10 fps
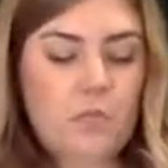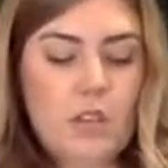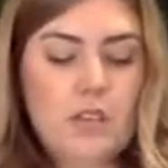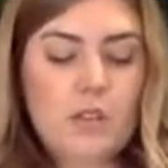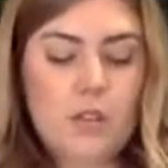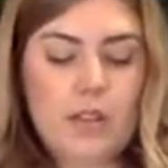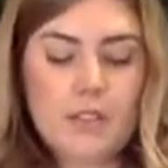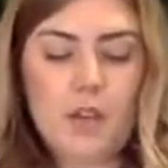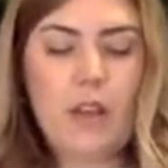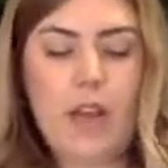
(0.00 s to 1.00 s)
So let's
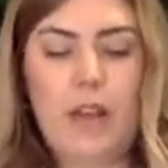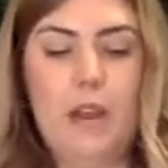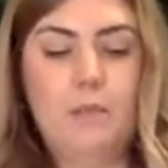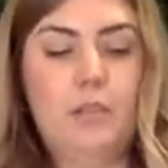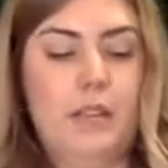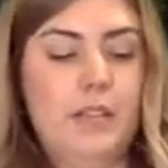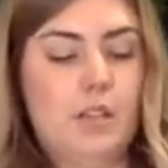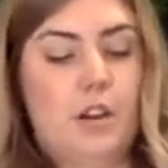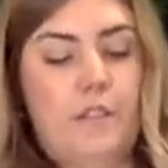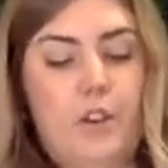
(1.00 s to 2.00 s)
go ahead and place
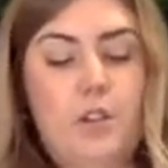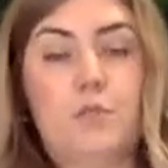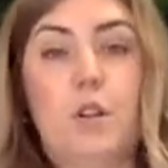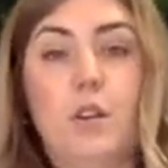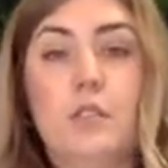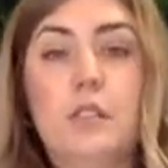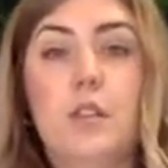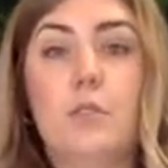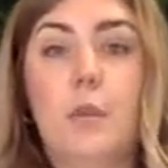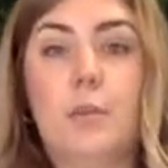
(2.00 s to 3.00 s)
our first rose. And
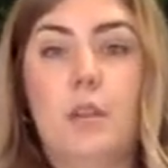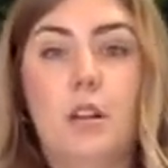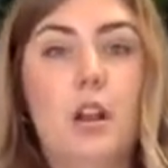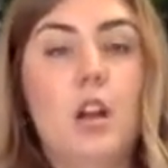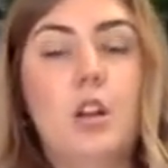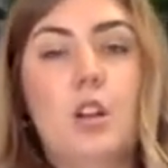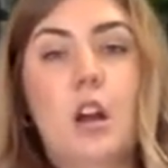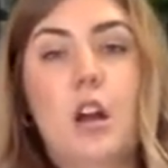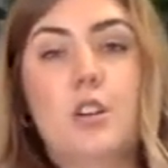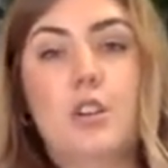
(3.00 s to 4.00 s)
remember,
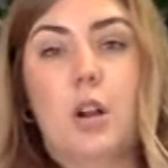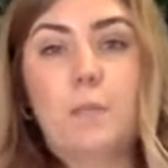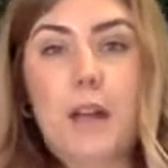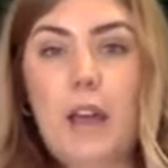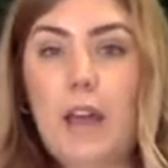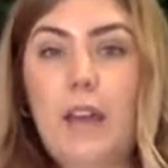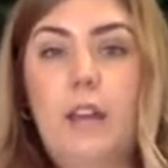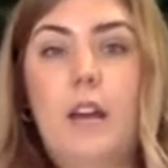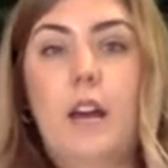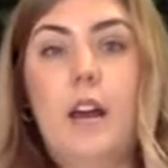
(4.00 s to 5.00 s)
sharp cut
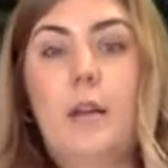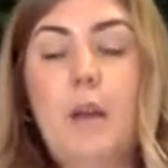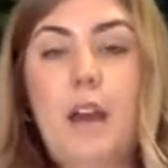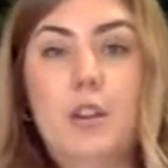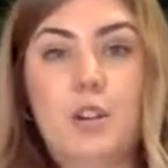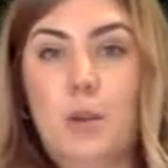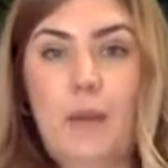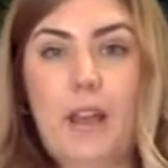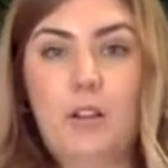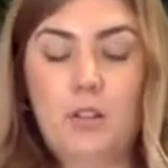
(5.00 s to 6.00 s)
at a sharp
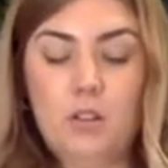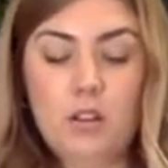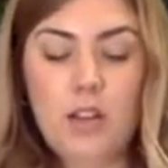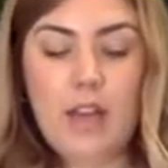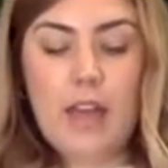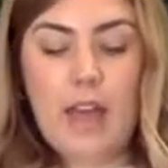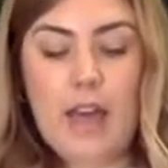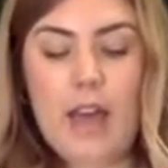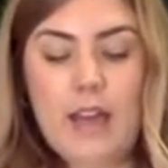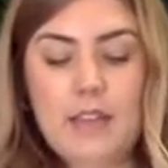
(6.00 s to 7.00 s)
angle,
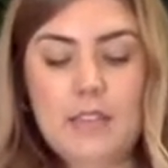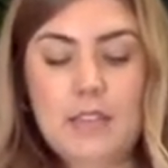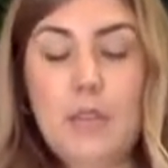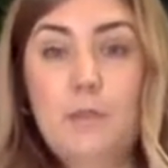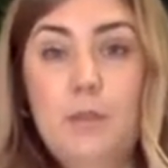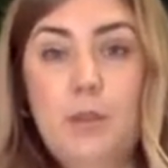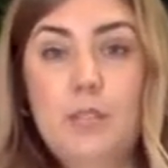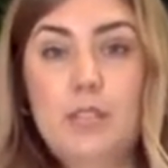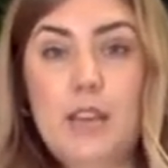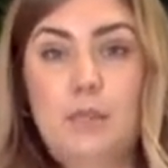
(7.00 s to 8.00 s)
and keep those
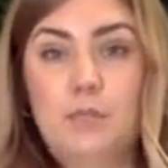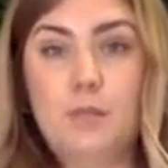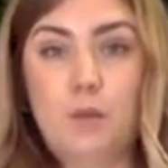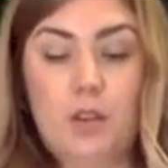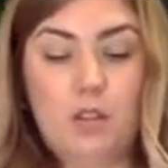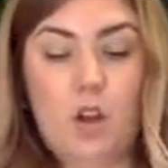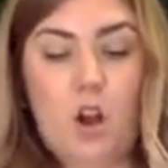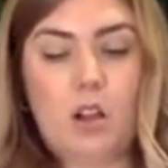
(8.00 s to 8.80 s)
stems pretty long,